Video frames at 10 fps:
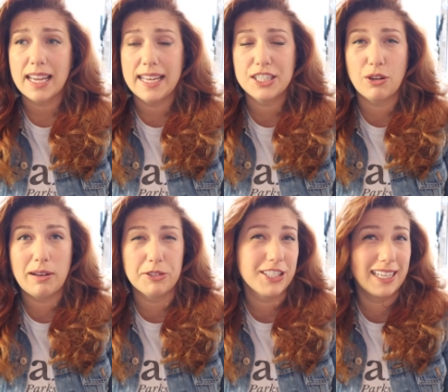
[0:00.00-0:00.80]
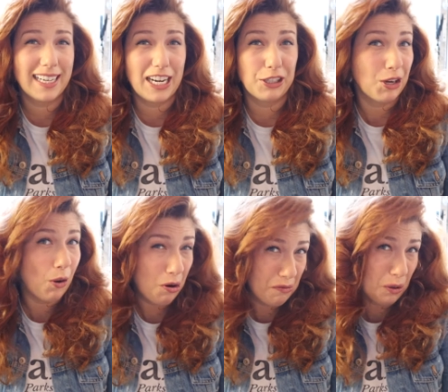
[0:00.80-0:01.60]
And so I'm just gonna kind of
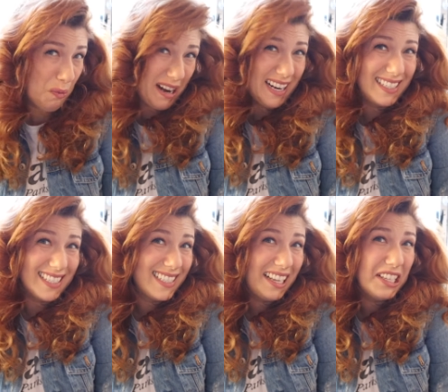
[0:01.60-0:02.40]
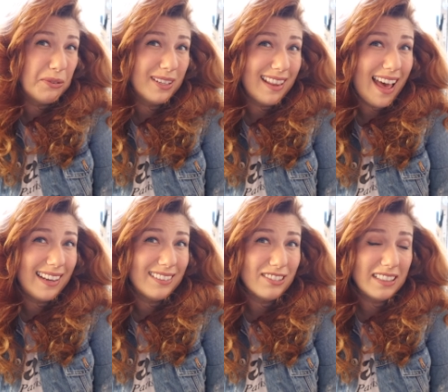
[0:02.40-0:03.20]
go over what I did tell you in
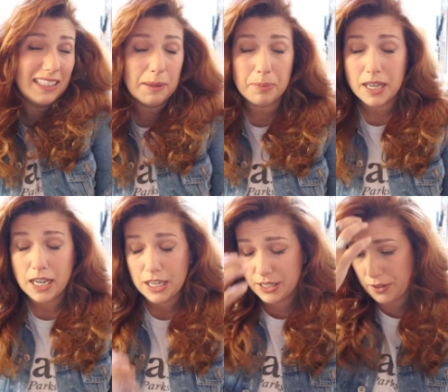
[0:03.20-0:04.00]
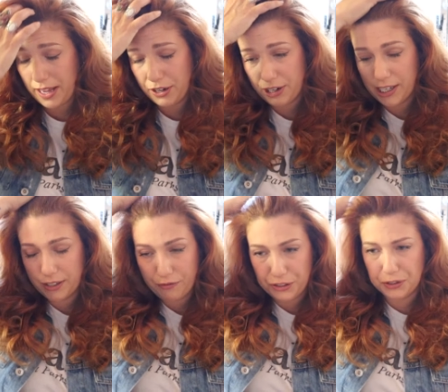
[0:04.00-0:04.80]
that clip so that you're not
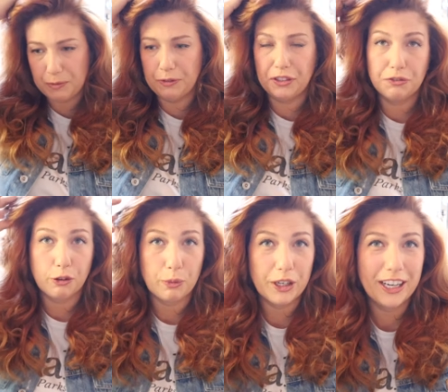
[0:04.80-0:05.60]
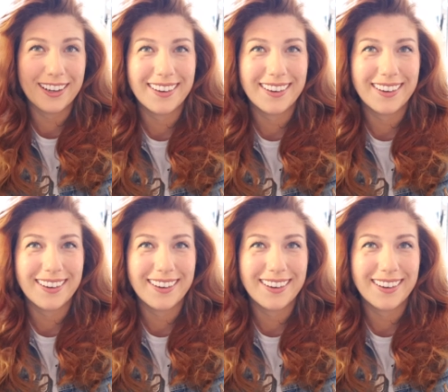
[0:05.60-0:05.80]
confused moving forward.